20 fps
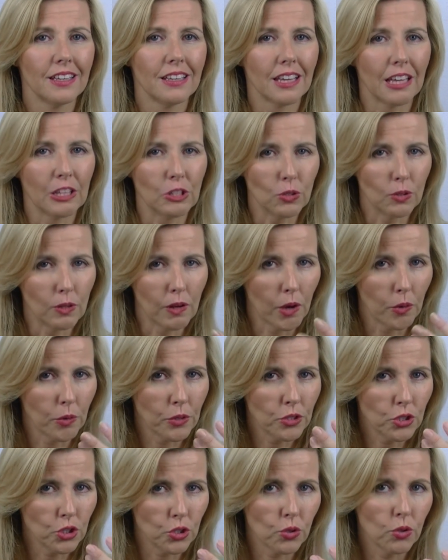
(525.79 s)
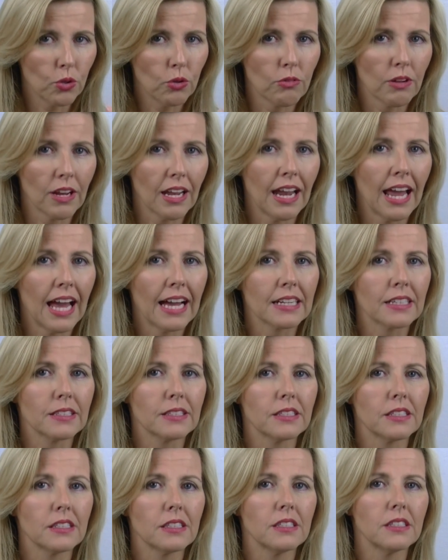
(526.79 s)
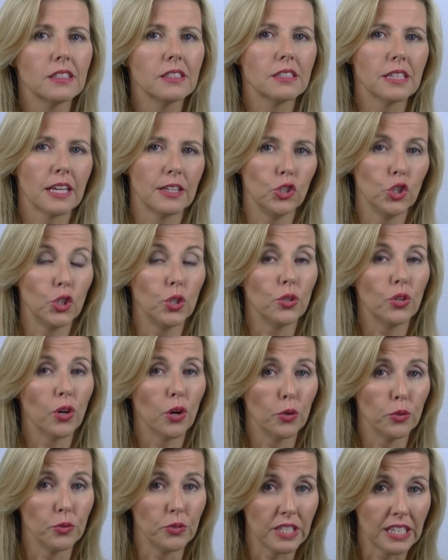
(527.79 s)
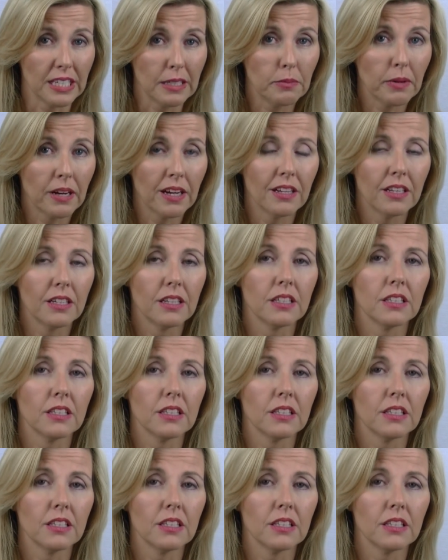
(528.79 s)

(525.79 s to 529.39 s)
and your lower jaw relaxes and you go deeper